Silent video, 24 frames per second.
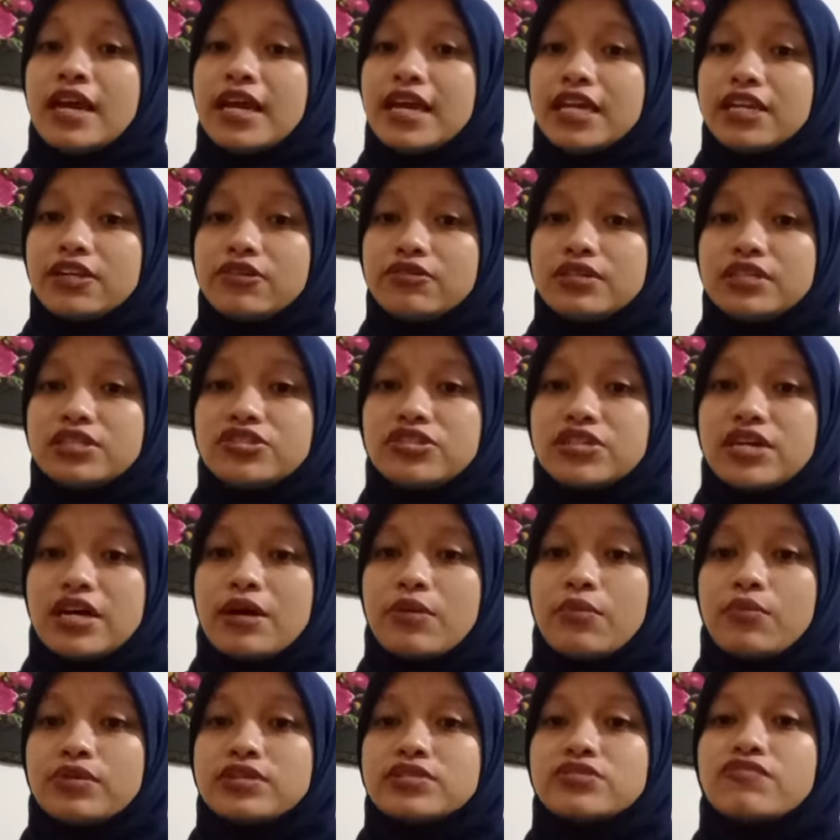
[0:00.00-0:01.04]

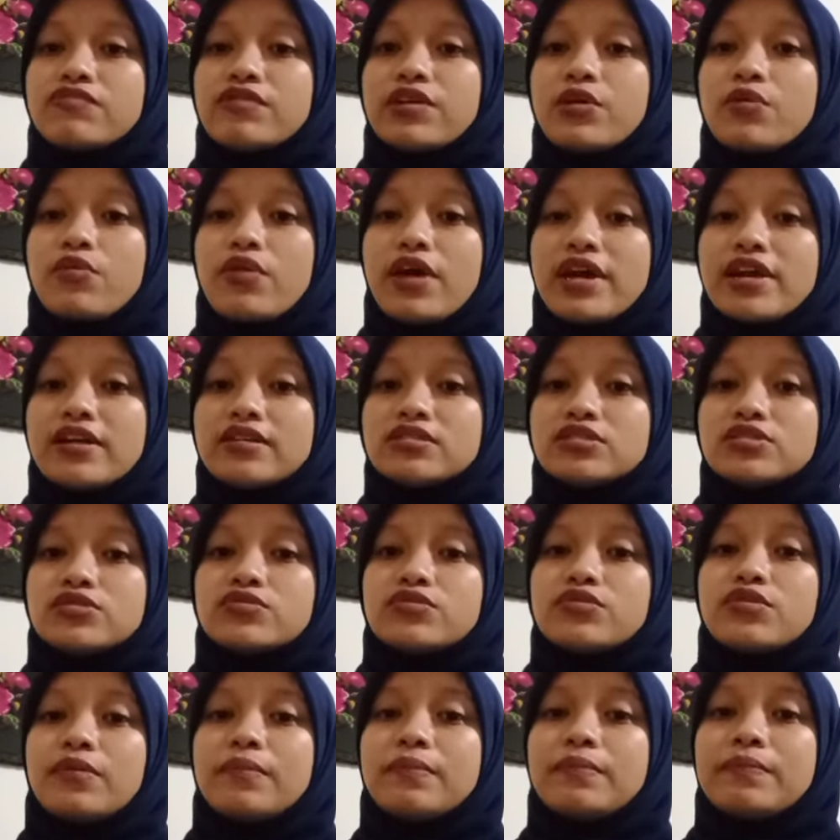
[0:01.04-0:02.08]
Indonesia was required to
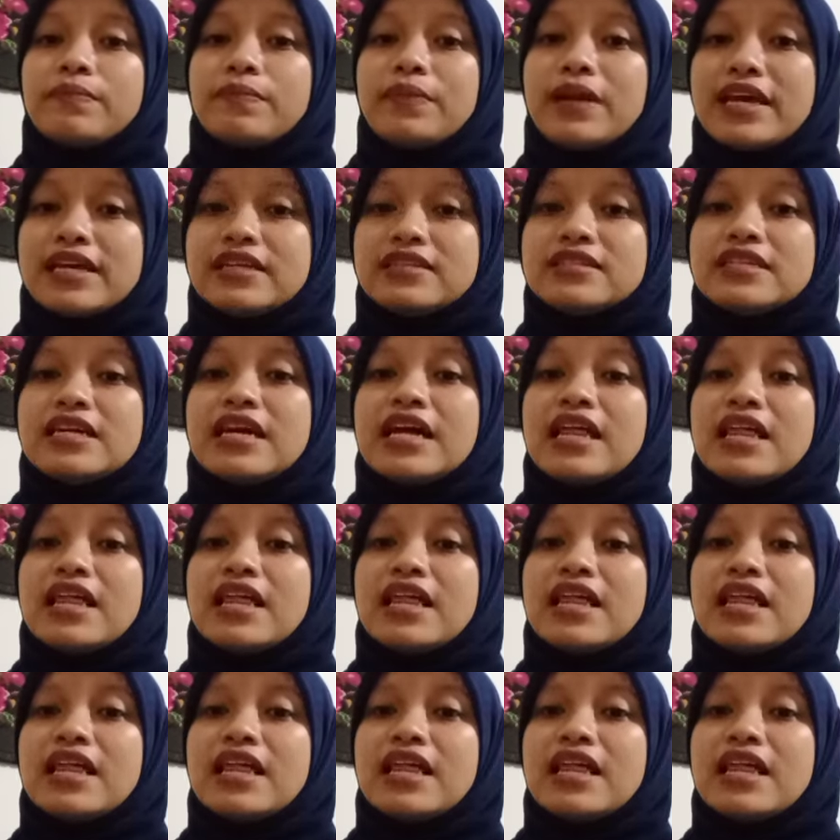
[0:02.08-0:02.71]
complete